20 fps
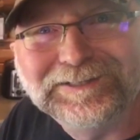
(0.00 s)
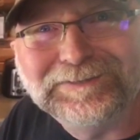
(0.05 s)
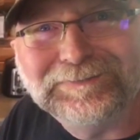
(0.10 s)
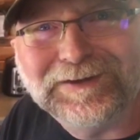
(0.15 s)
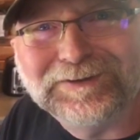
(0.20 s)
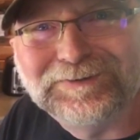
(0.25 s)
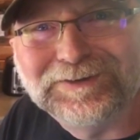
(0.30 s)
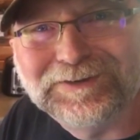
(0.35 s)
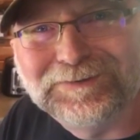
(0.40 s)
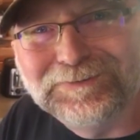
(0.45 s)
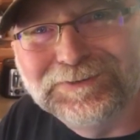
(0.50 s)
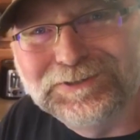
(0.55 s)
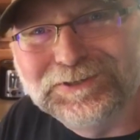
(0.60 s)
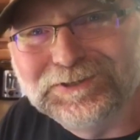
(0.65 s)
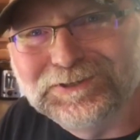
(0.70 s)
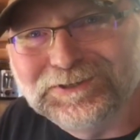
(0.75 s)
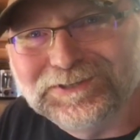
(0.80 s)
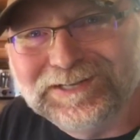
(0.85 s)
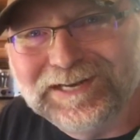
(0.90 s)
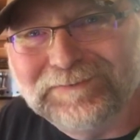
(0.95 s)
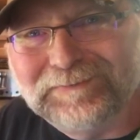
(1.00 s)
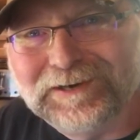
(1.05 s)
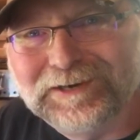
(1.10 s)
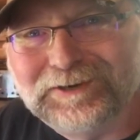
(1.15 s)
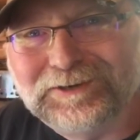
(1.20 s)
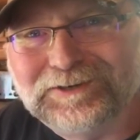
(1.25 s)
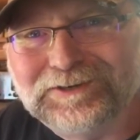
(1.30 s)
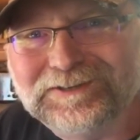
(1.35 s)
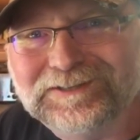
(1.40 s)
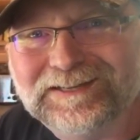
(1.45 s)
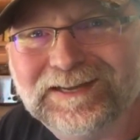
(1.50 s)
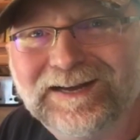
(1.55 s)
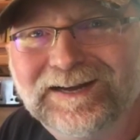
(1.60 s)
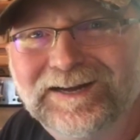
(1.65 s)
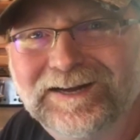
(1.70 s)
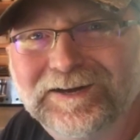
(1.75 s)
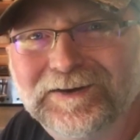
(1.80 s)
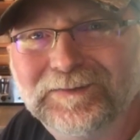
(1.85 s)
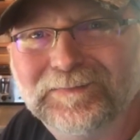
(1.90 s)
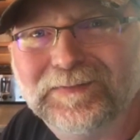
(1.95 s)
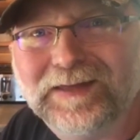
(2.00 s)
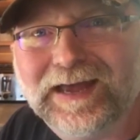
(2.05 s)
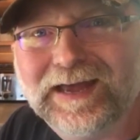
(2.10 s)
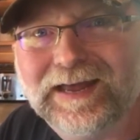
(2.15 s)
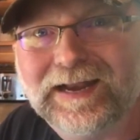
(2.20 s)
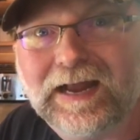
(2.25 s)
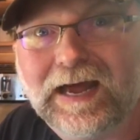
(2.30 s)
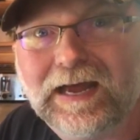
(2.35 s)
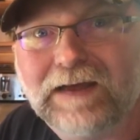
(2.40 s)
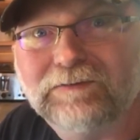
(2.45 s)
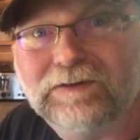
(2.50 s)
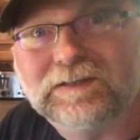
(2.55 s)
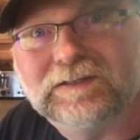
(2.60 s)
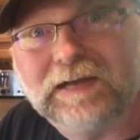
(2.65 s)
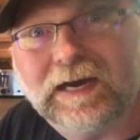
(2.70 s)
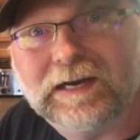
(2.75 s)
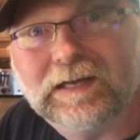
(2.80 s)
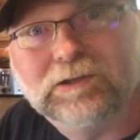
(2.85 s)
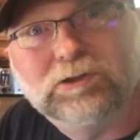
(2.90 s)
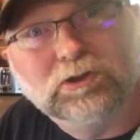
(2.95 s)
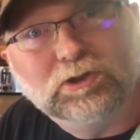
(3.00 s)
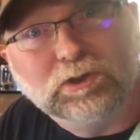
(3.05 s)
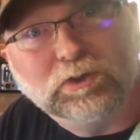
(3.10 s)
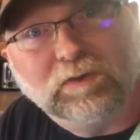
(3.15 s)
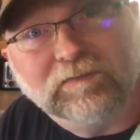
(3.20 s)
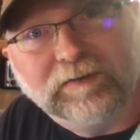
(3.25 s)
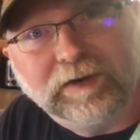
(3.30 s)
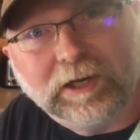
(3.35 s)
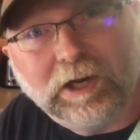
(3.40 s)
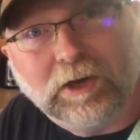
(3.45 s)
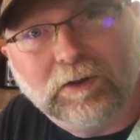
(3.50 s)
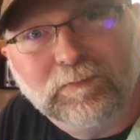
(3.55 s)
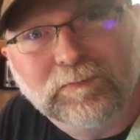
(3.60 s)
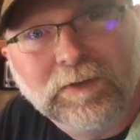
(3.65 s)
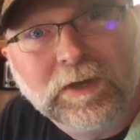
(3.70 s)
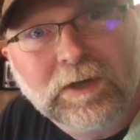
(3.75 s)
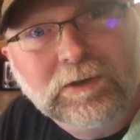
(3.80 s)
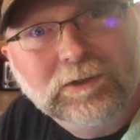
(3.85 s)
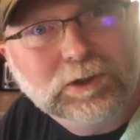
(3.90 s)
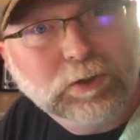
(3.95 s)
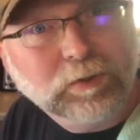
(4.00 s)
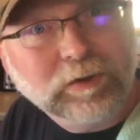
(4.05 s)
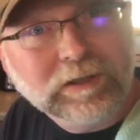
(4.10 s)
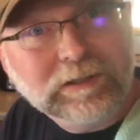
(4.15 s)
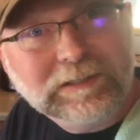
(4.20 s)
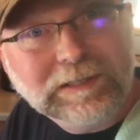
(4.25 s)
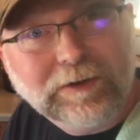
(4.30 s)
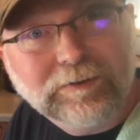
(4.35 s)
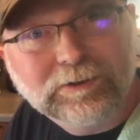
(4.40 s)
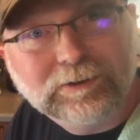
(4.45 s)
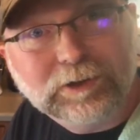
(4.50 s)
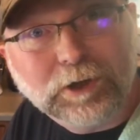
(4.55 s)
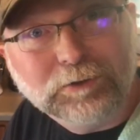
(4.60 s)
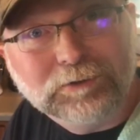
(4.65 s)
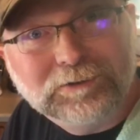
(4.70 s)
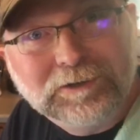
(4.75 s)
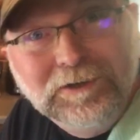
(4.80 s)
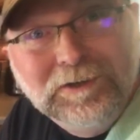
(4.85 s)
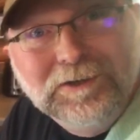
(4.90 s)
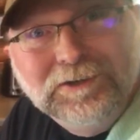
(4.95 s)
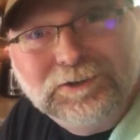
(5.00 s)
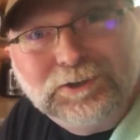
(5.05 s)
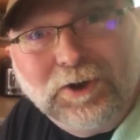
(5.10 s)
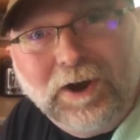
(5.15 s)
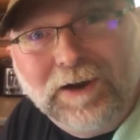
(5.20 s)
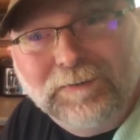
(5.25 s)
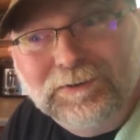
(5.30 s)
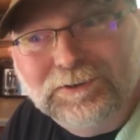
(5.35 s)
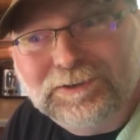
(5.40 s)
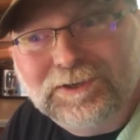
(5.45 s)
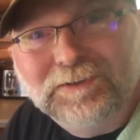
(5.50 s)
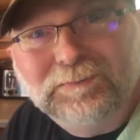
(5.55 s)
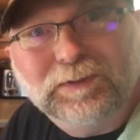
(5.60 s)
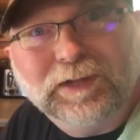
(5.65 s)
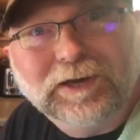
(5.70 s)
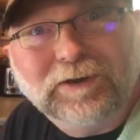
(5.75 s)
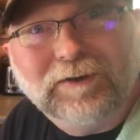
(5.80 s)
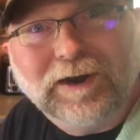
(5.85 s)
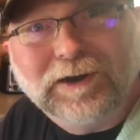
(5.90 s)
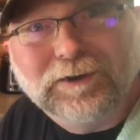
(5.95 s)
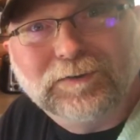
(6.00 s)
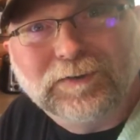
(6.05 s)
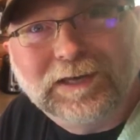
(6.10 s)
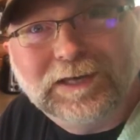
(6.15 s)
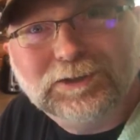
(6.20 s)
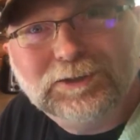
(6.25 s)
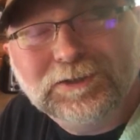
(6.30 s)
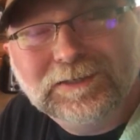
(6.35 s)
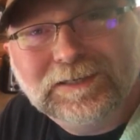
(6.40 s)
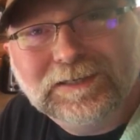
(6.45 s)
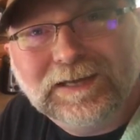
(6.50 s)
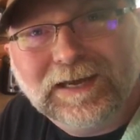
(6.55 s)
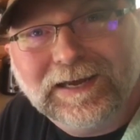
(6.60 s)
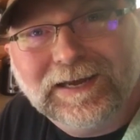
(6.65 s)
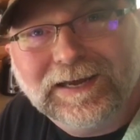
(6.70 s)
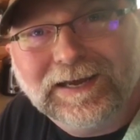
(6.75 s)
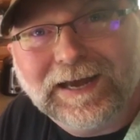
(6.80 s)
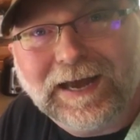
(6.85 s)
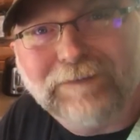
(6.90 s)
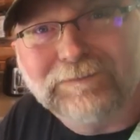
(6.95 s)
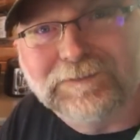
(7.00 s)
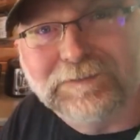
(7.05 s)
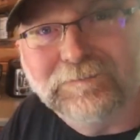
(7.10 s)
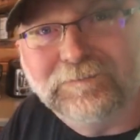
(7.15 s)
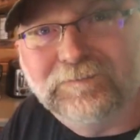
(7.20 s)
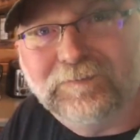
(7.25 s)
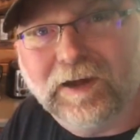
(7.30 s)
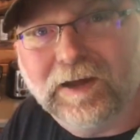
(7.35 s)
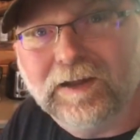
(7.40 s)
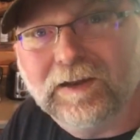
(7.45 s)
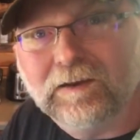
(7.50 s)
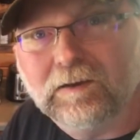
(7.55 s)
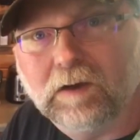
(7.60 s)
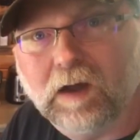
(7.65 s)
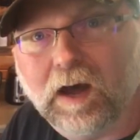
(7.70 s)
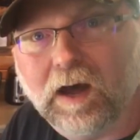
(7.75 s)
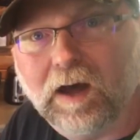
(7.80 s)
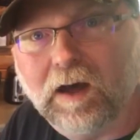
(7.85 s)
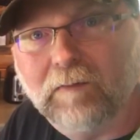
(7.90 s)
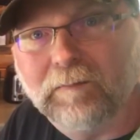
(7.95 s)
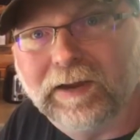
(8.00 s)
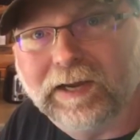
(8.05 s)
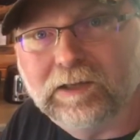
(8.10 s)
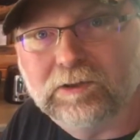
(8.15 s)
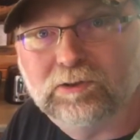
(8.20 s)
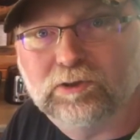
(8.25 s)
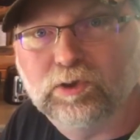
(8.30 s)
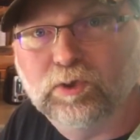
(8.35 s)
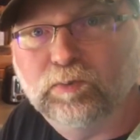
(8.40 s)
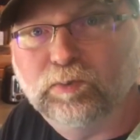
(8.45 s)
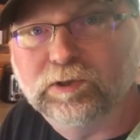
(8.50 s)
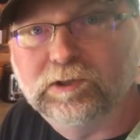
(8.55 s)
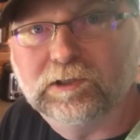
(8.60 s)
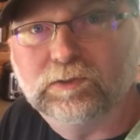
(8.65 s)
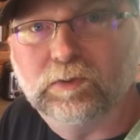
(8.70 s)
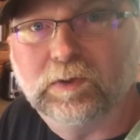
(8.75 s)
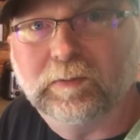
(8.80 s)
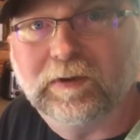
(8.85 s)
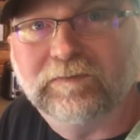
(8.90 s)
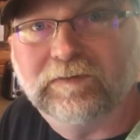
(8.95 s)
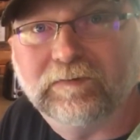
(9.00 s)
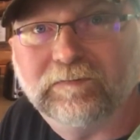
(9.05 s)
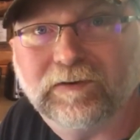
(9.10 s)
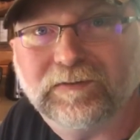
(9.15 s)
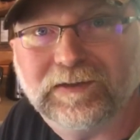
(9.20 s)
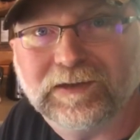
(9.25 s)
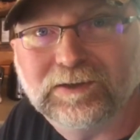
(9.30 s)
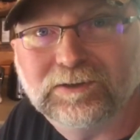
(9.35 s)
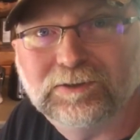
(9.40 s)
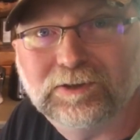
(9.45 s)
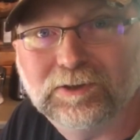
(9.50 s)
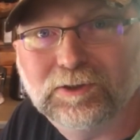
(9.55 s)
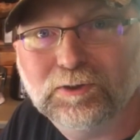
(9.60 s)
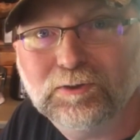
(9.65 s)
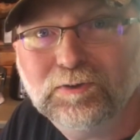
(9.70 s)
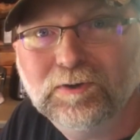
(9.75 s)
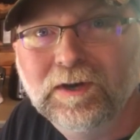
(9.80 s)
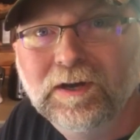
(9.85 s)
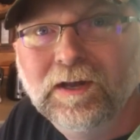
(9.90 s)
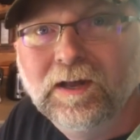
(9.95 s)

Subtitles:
Patrick with Ginger Snap Acres, and I've decided to do a video. So we're gonna see how this goes. So I'm just gonna play around in the kitchen today, have some fun, make a soup, which is one of my favorite things to do,